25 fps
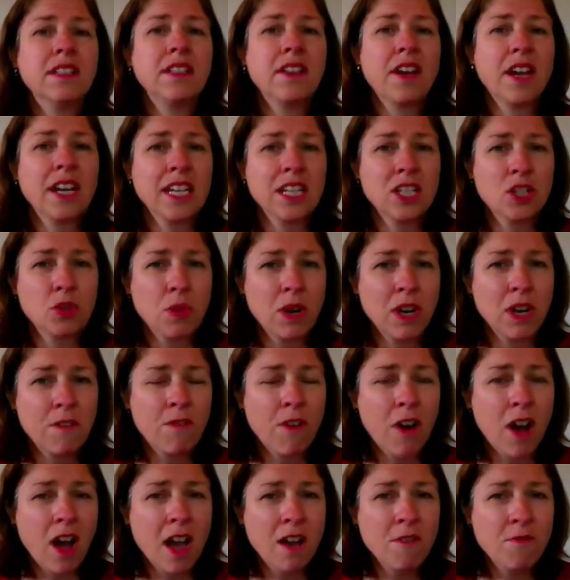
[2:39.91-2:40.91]
I get
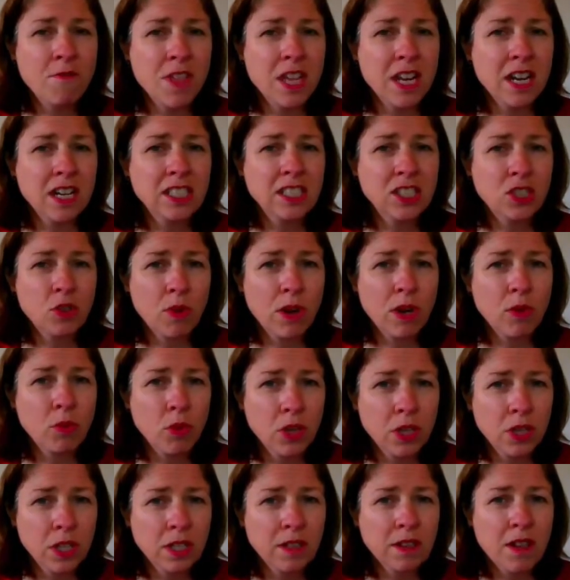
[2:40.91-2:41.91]
25, then I square
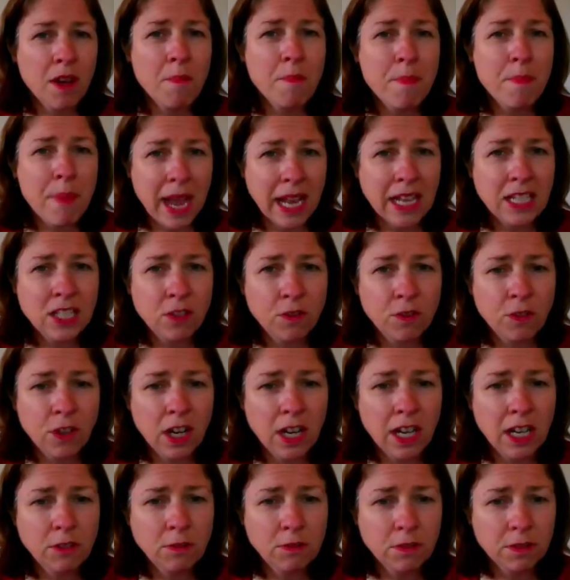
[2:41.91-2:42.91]
root it, I'm back to
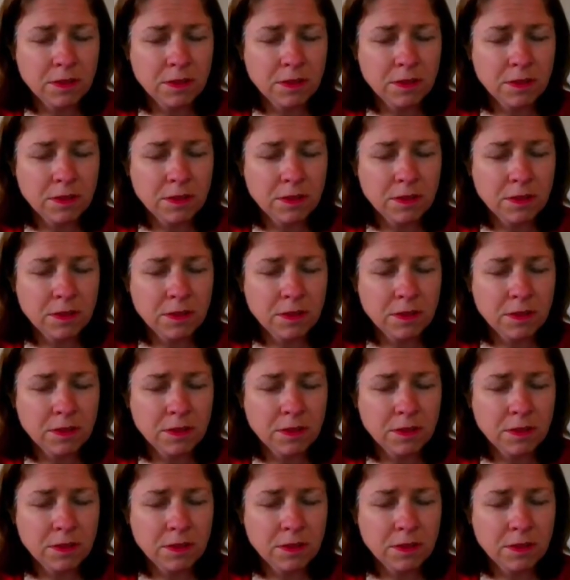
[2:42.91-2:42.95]
5.